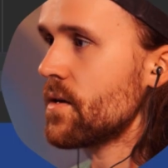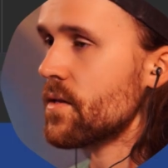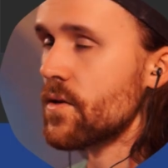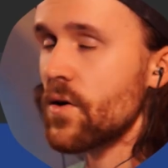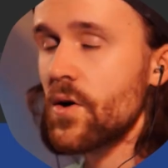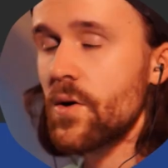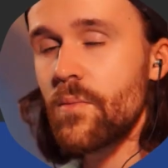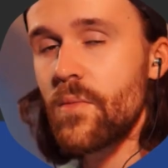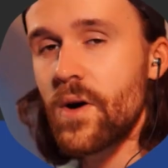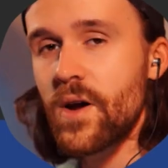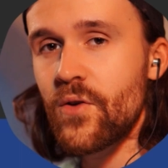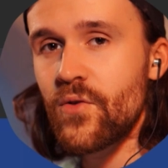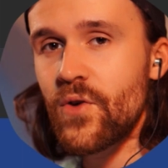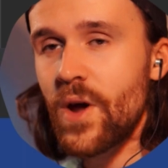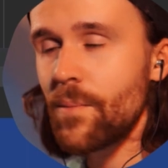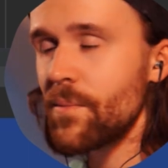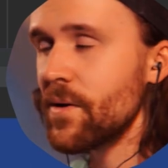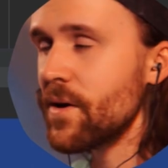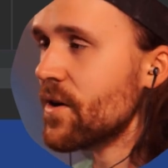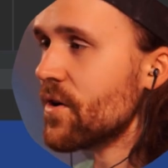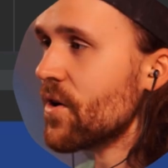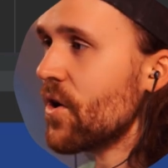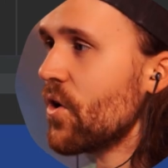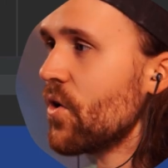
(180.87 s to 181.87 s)
So in my
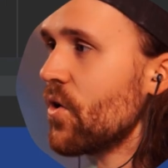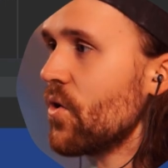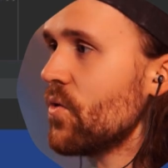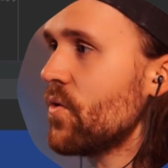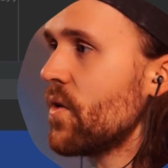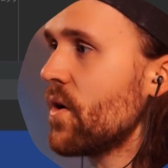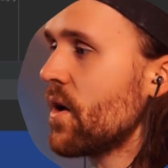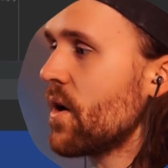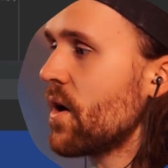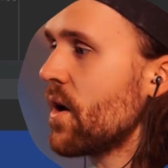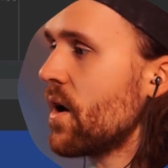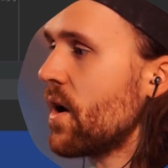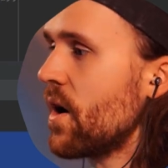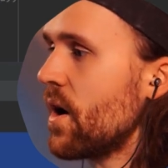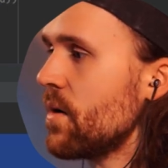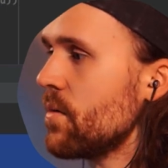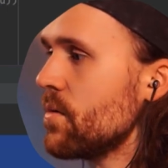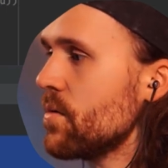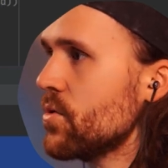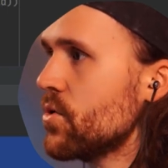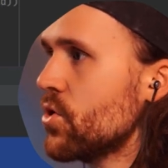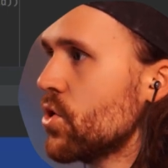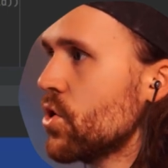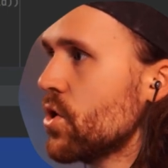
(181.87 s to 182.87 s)
crappy code,
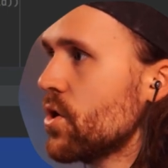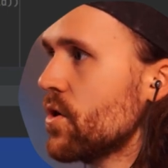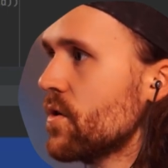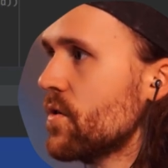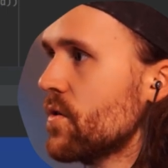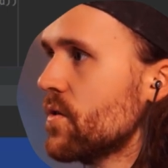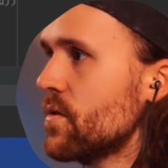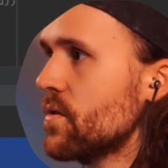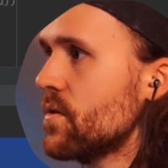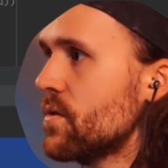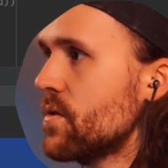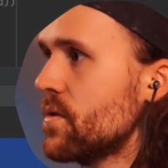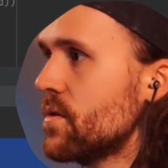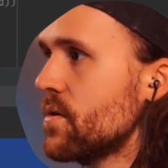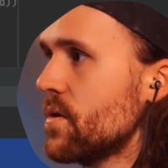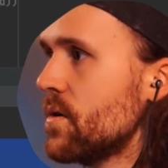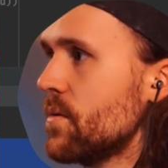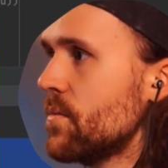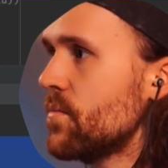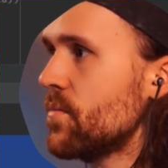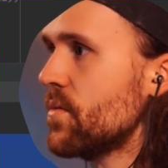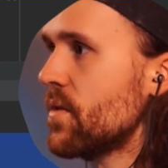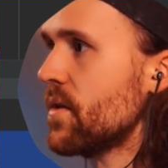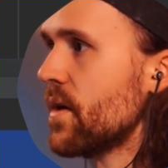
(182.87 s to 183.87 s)
I'll just
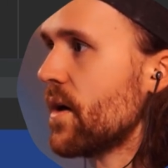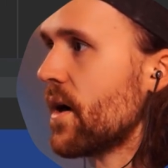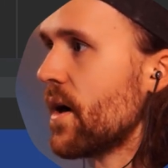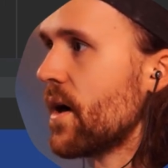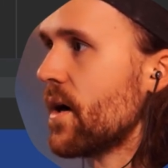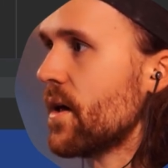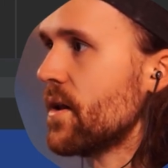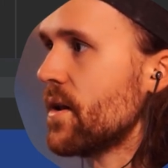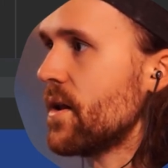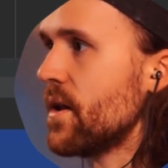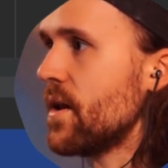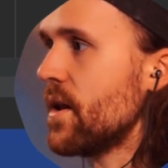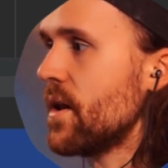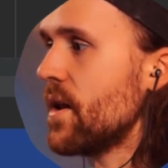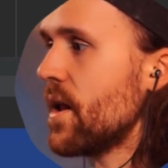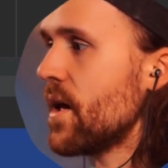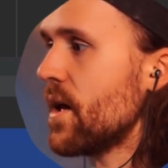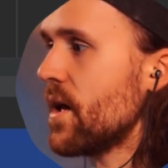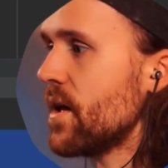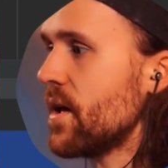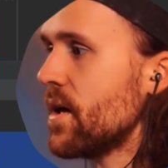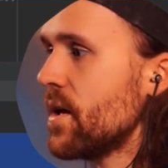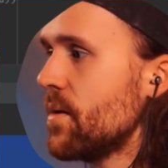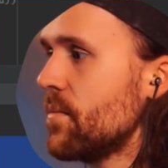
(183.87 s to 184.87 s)
dump that
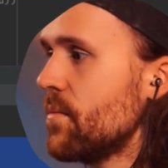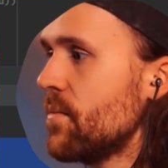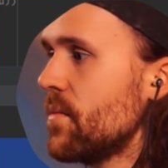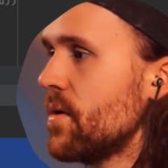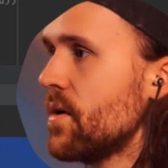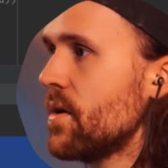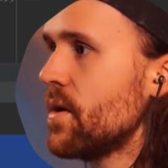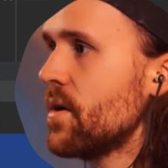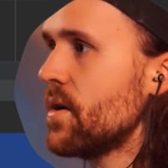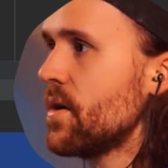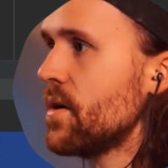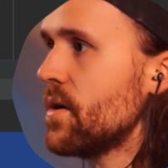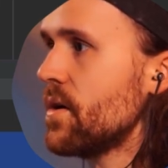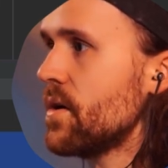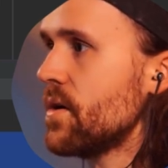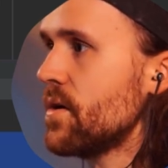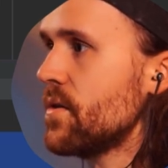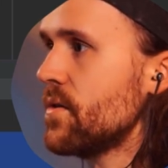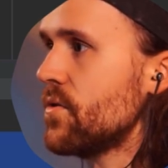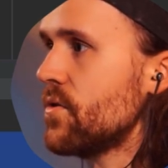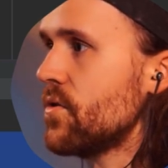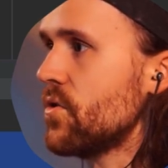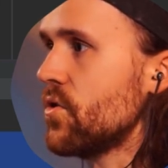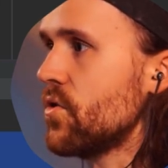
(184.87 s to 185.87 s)
name
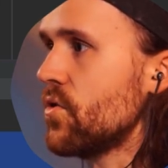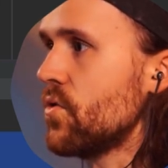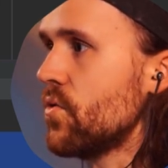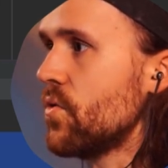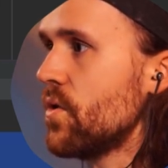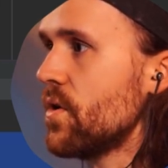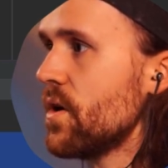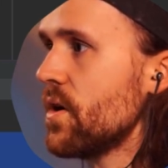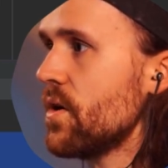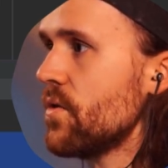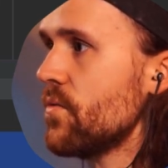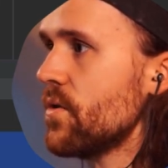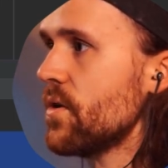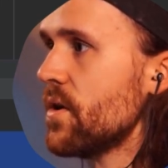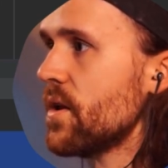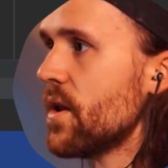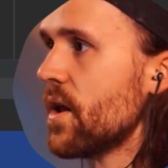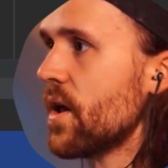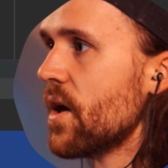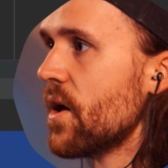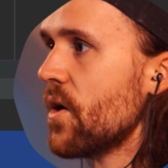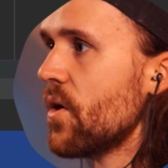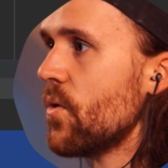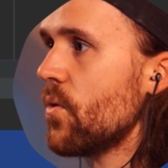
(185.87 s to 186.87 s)
into here right
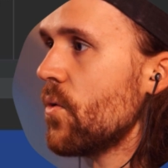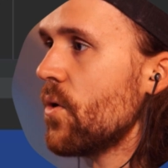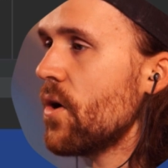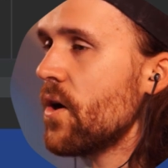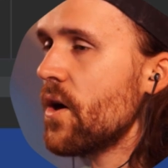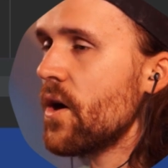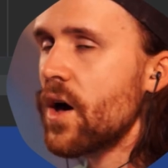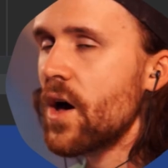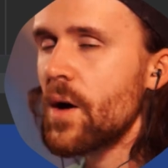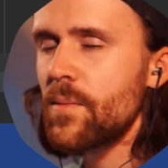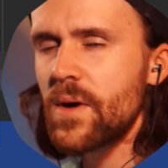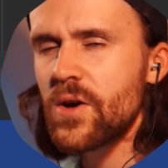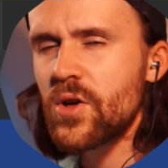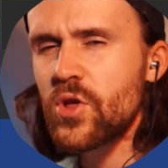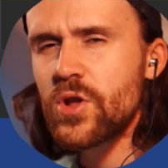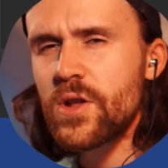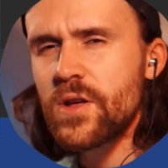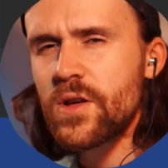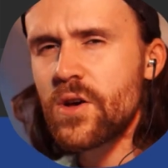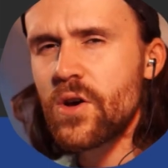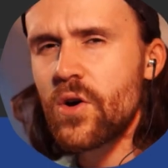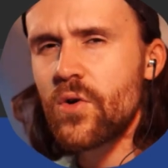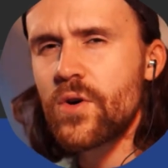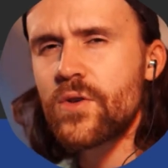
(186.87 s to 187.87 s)
now. I'm
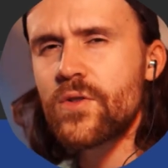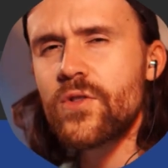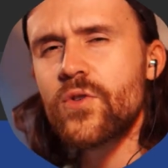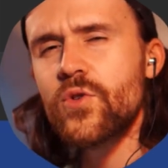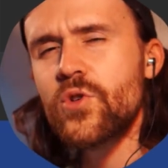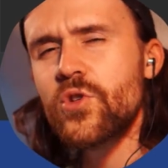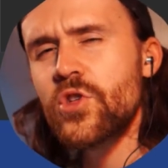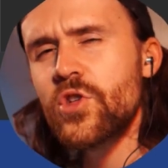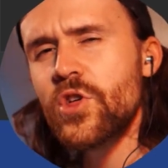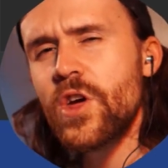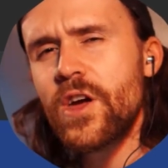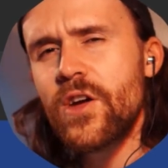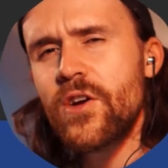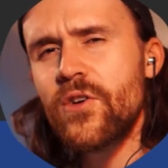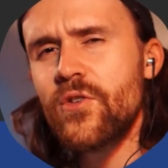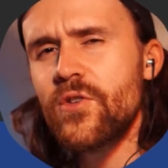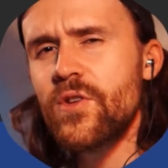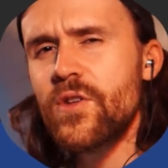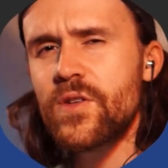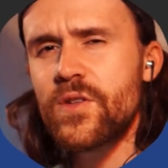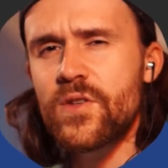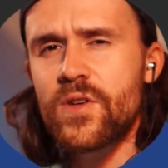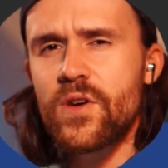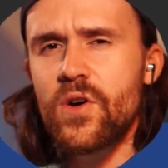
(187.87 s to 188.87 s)
actually going to share
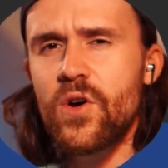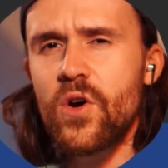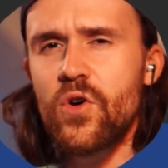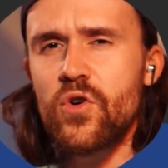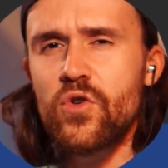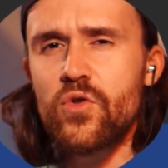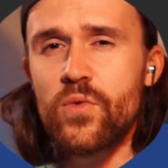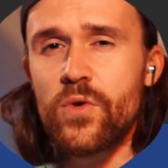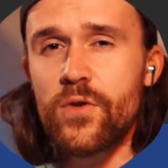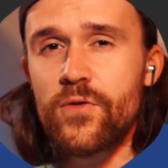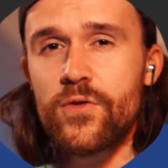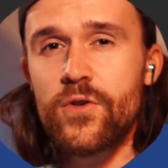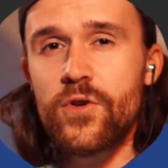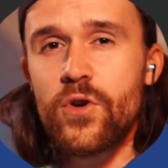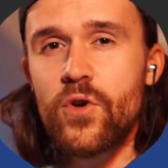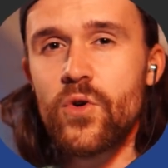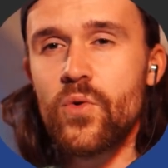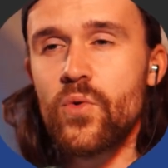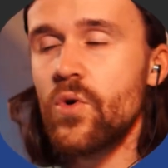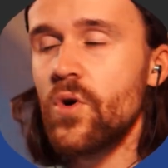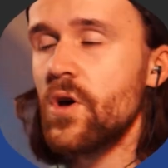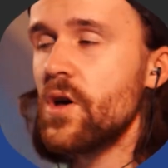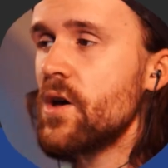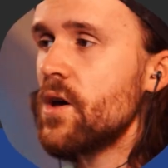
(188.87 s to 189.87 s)
this code with
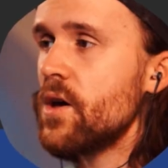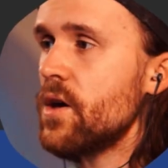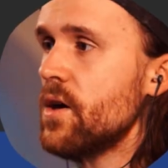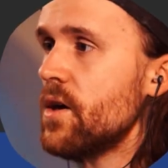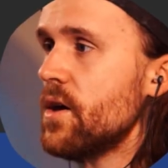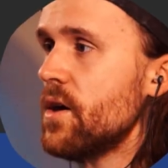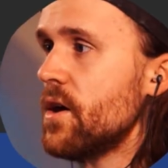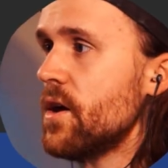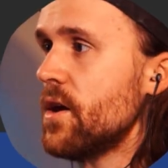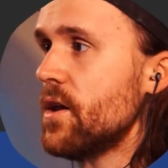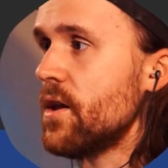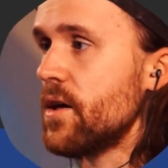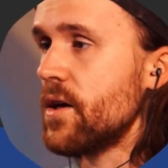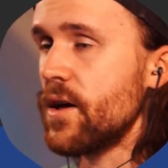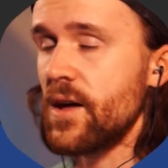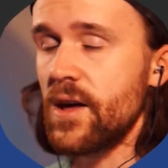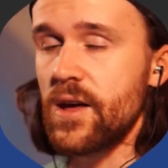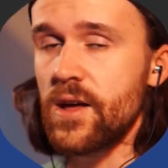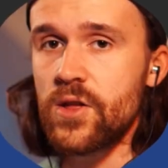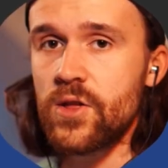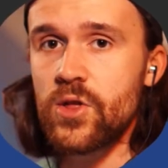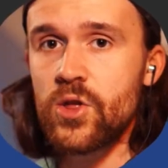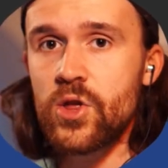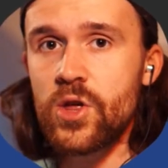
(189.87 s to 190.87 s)
you in
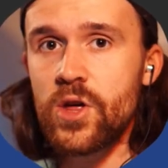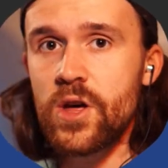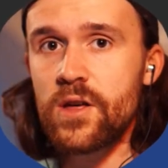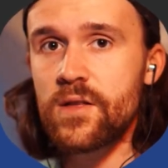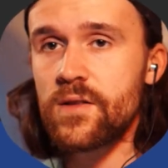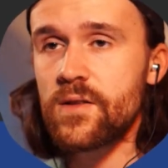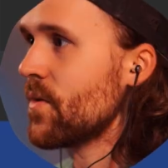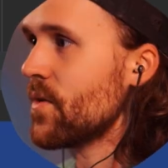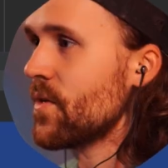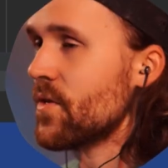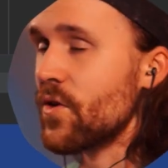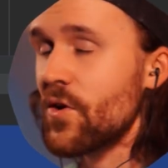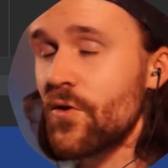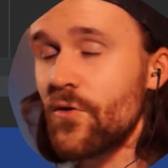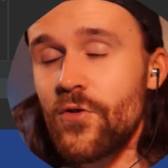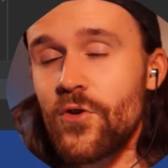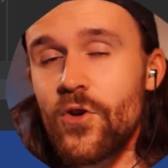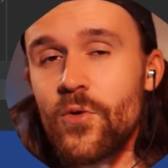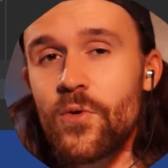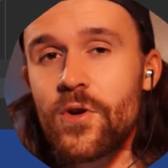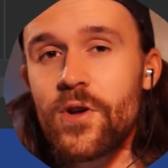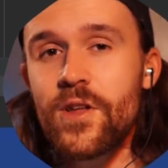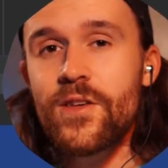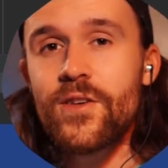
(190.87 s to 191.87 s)
a gist. So if
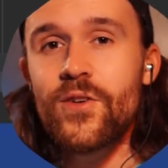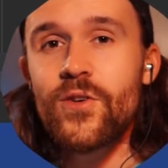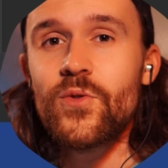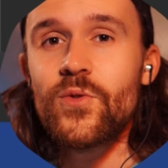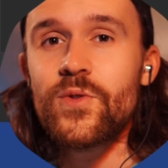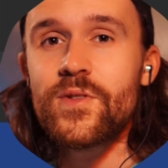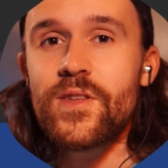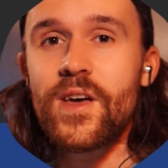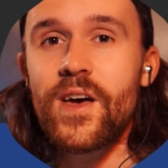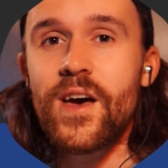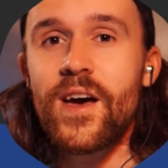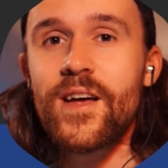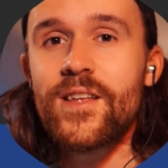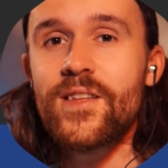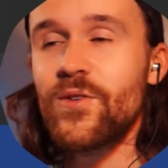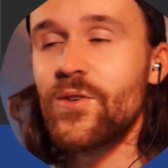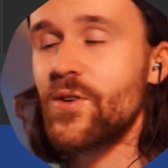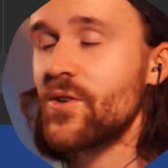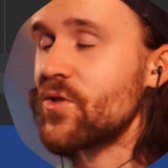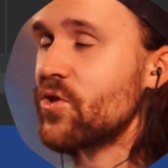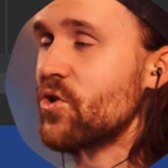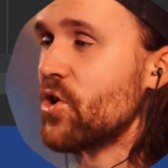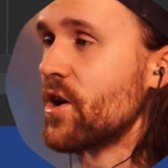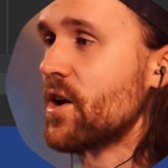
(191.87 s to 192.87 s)
you want to use that, you
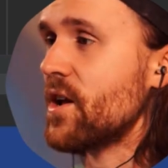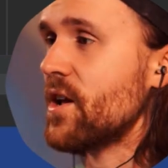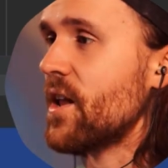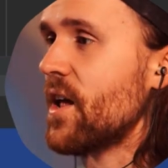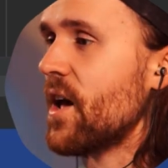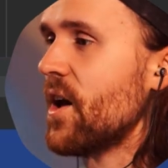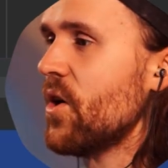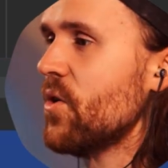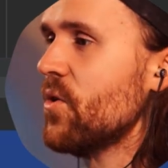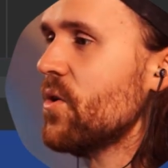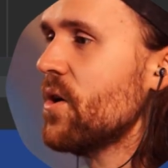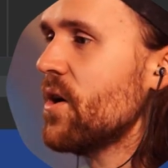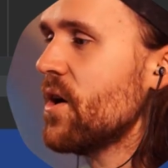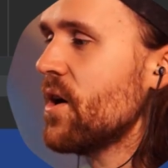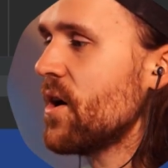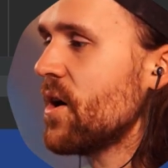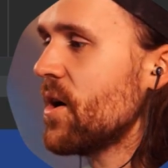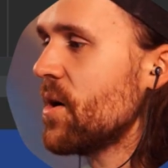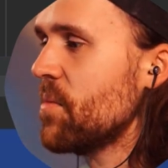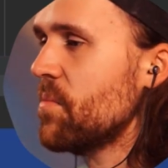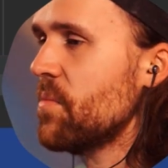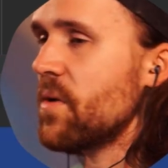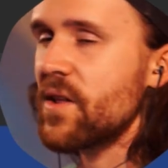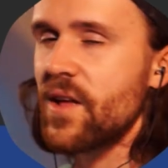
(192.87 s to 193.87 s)
can check it out.
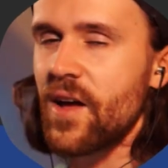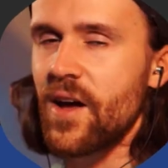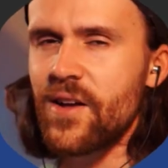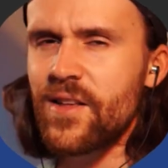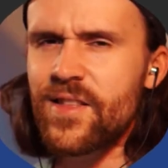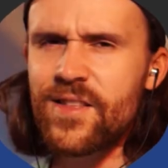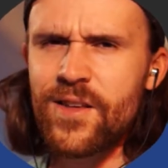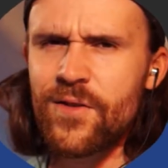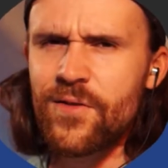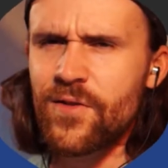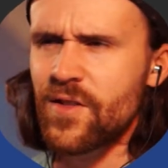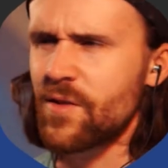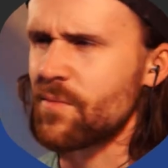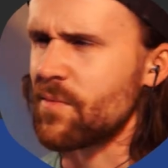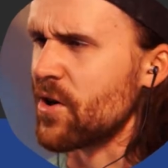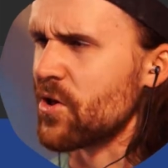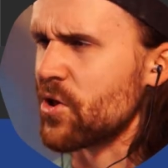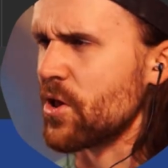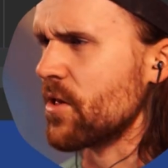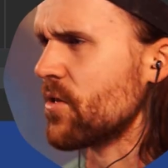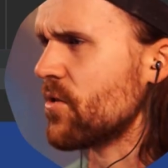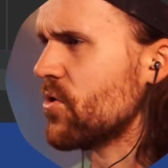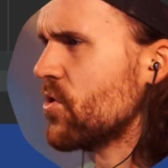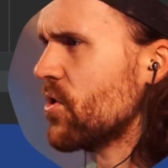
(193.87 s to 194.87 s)
But yeah, it's nothing
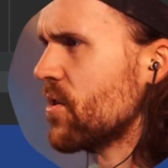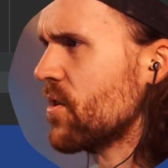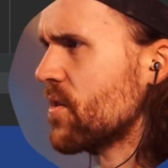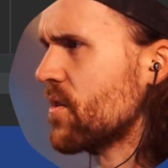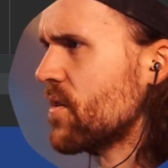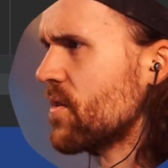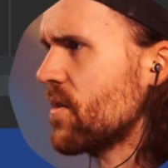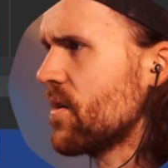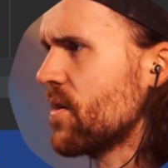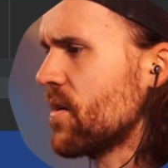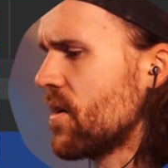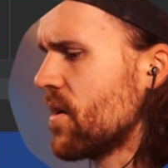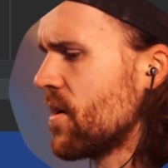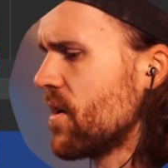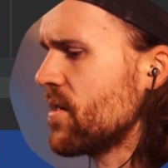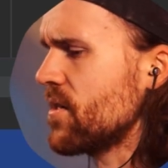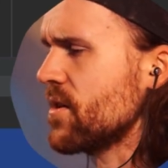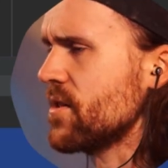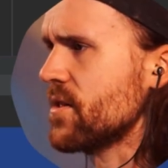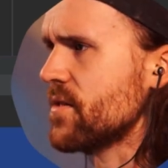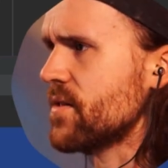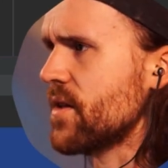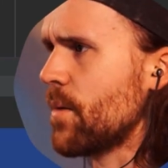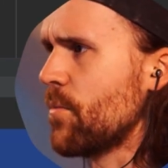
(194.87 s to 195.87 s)
special, just a
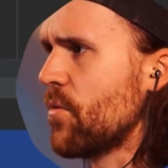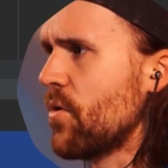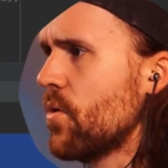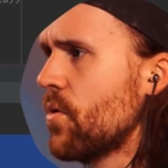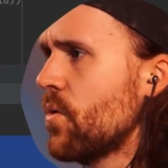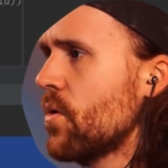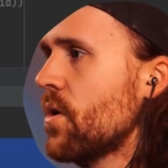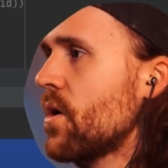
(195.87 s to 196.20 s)
little demo.